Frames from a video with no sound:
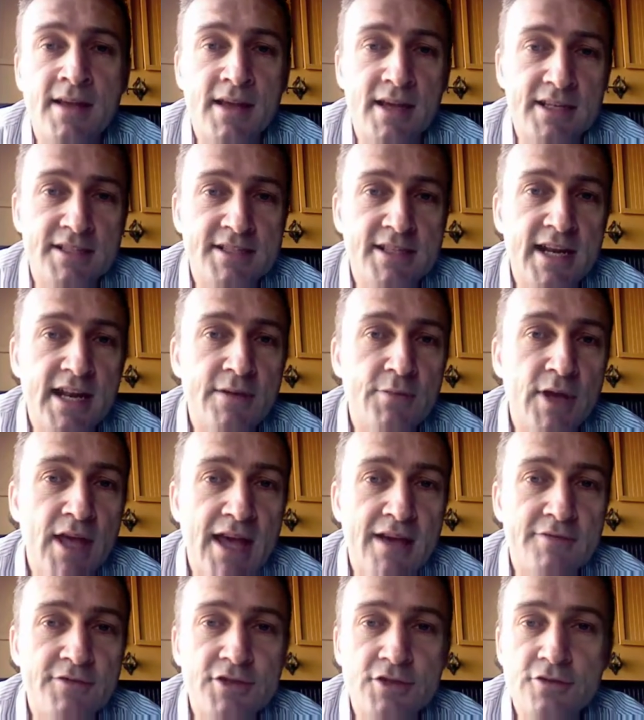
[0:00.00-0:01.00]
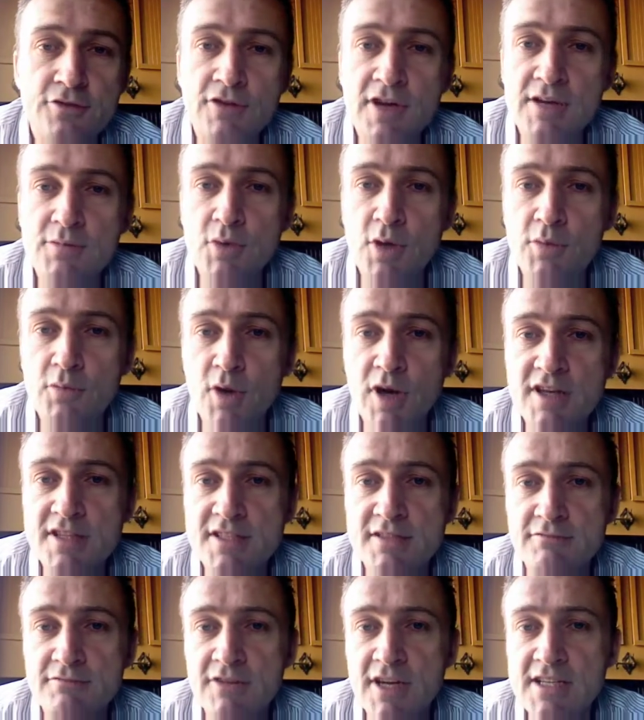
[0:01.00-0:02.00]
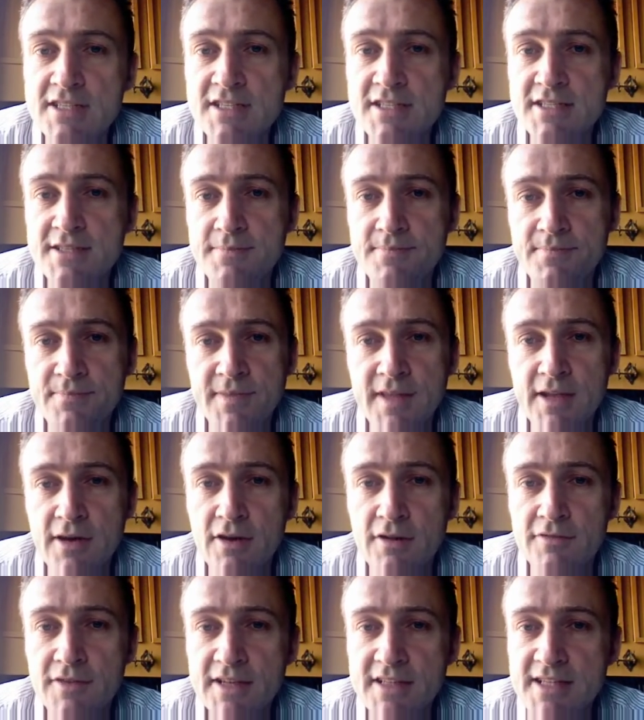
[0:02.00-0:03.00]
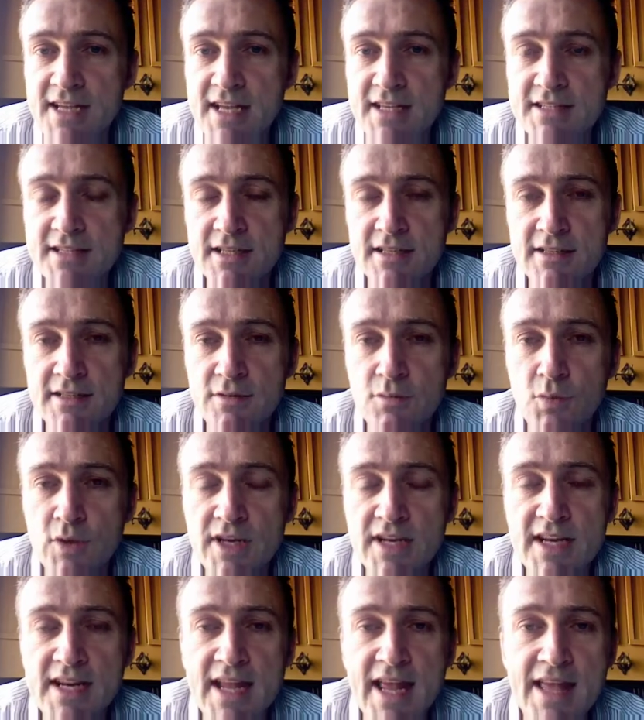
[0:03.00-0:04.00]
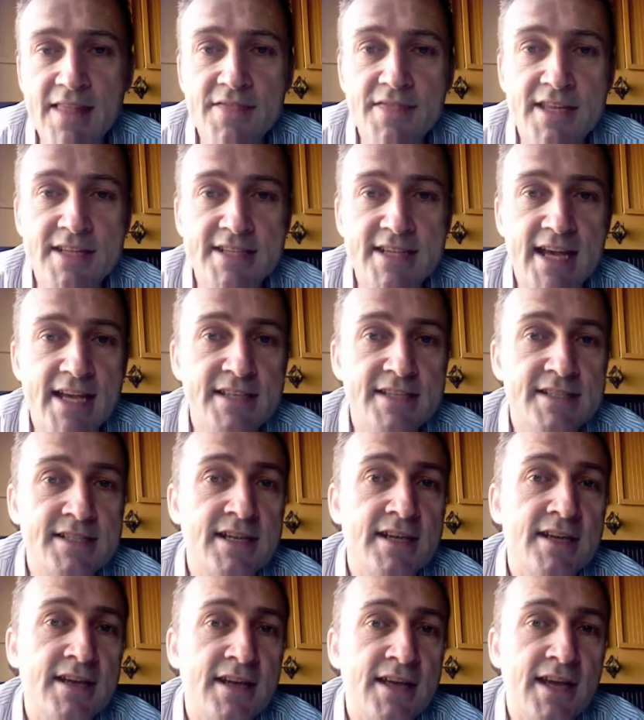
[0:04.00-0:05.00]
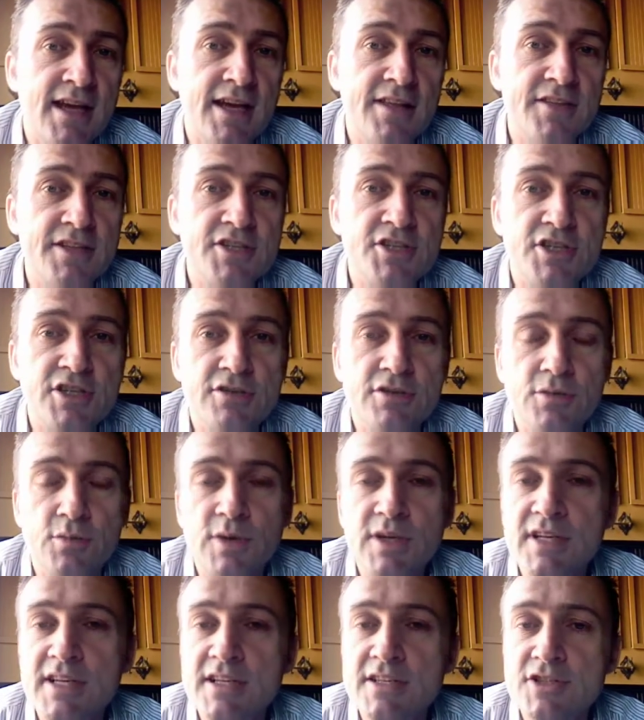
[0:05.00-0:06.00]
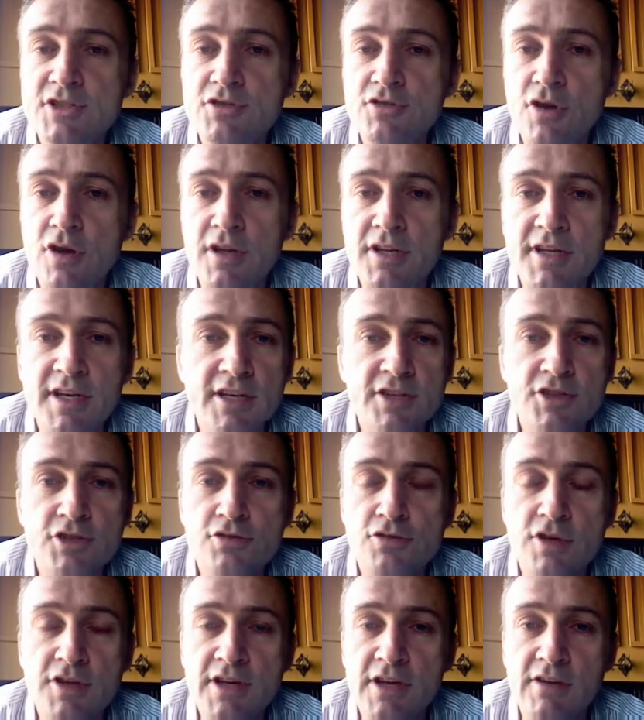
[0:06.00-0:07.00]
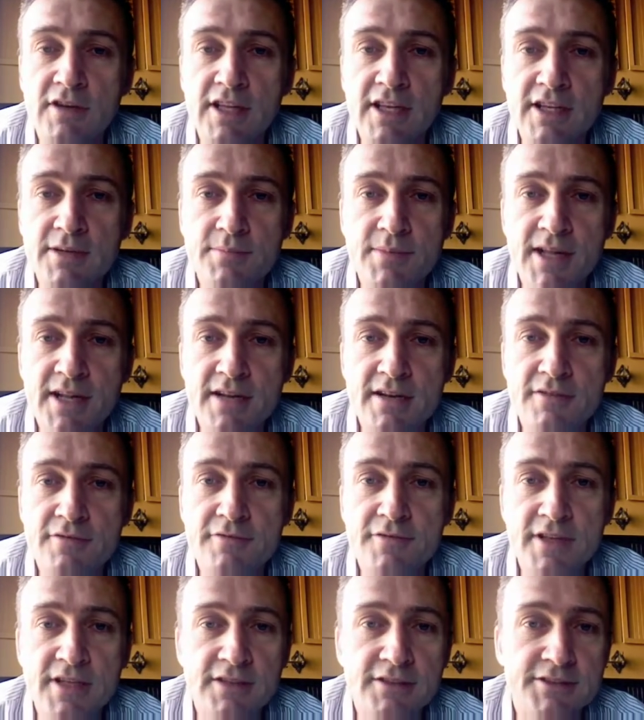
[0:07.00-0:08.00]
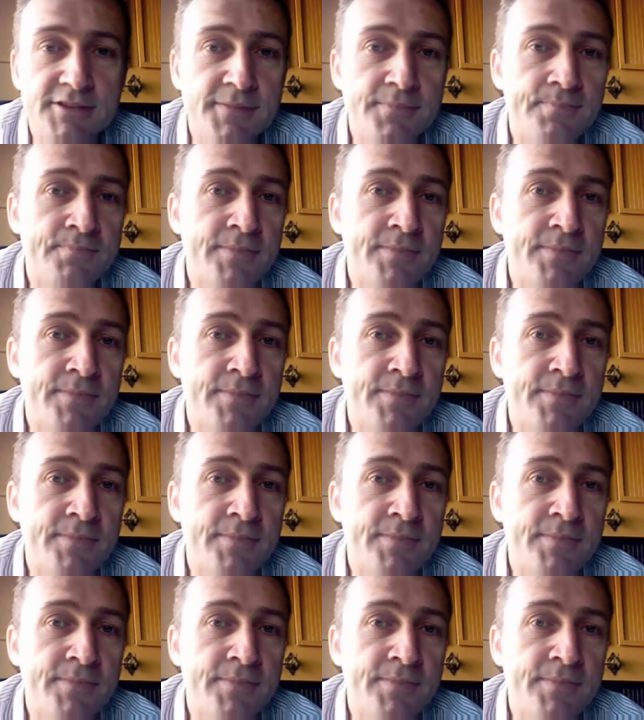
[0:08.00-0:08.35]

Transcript: as today we have two Grade 1 races that are fantastic, the Whitney and the Test. And this year the Whitney has drawn an extraordinarily competitive field.